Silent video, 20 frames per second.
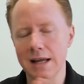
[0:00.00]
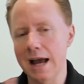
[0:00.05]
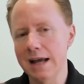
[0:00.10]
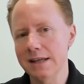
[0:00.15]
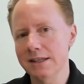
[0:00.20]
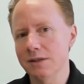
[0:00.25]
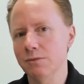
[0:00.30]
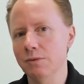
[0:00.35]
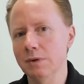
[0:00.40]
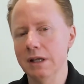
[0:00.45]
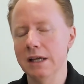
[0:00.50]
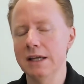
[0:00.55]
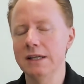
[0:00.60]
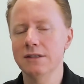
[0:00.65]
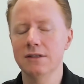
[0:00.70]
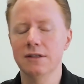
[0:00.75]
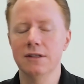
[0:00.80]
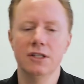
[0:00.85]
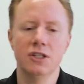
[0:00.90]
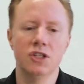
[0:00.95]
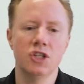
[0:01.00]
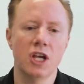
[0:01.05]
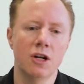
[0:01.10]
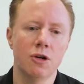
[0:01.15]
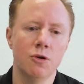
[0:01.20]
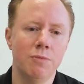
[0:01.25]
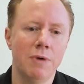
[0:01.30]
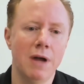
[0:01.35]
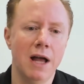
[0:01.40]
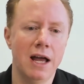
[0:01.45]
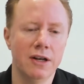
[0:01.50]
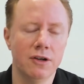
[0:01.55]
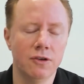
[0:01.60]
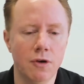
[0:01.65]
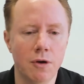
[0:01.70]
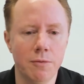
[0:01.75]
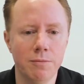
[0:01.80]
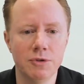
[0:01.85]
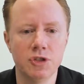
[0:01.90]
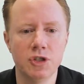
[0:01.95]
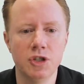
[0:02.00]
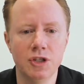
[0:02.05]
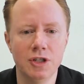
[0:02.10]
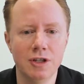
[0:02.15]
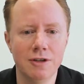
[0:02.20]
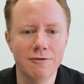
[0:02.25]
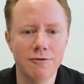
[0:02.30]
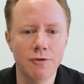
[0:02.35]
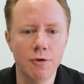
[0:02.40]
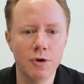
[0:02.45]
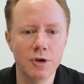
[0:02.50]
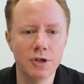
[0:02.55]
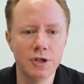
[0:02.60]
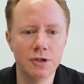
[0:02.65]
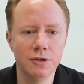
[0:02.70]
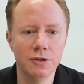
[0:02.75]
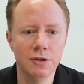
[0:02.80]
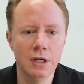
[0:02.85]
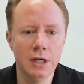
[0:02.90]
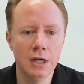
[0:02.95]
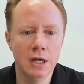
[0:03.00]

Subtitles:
as it relates to the channel partner opportunity for you.